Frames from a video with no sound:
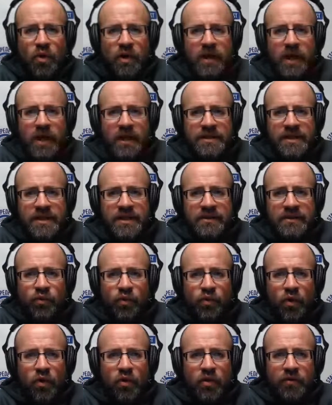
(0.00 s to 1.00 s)
kind of take the
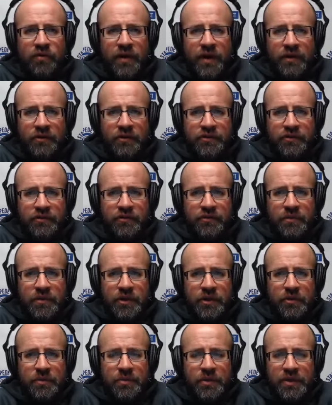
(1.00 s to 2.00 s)
role of Hairston from the
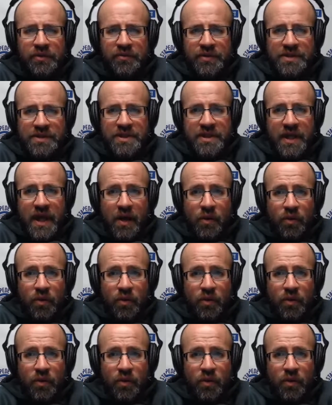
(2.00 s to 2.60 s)
year previous to that,